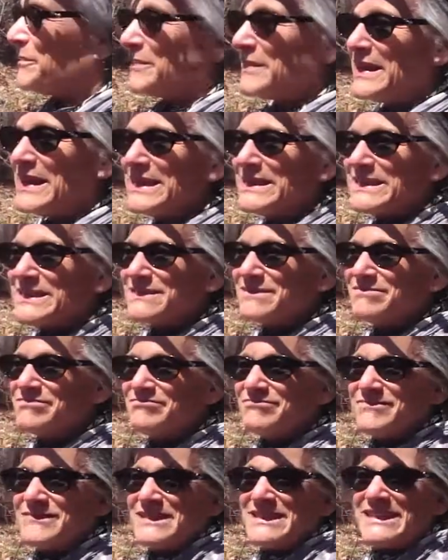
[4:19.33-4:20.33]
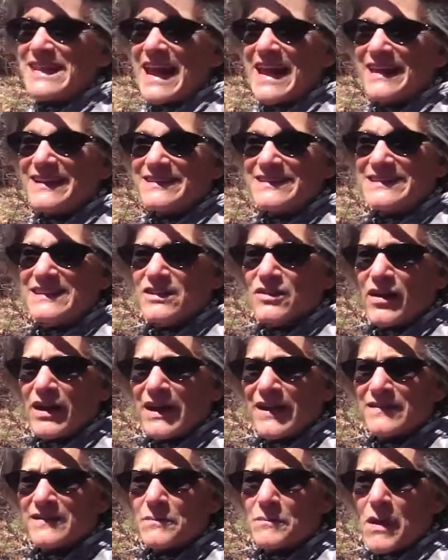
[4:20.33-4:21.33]
it stays here. I
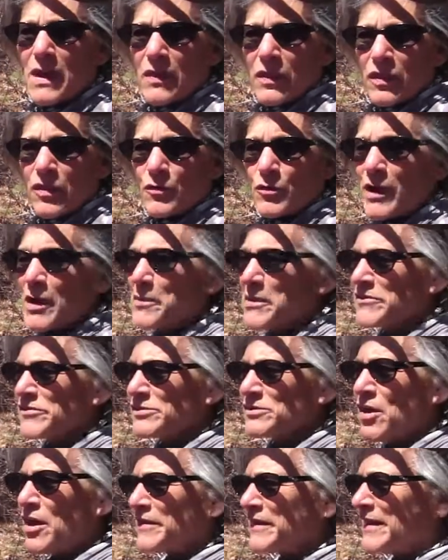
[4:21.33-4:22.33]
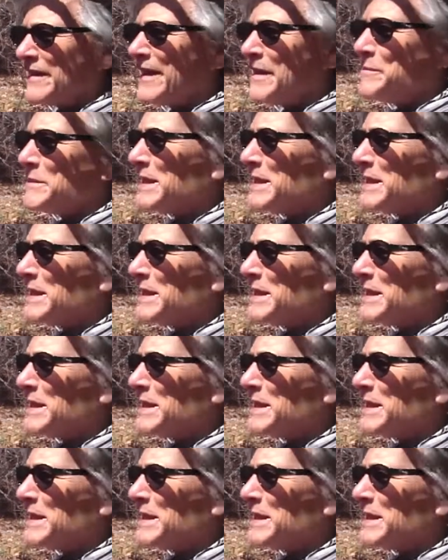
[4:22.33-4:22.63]
guess a month, or however long they'll let me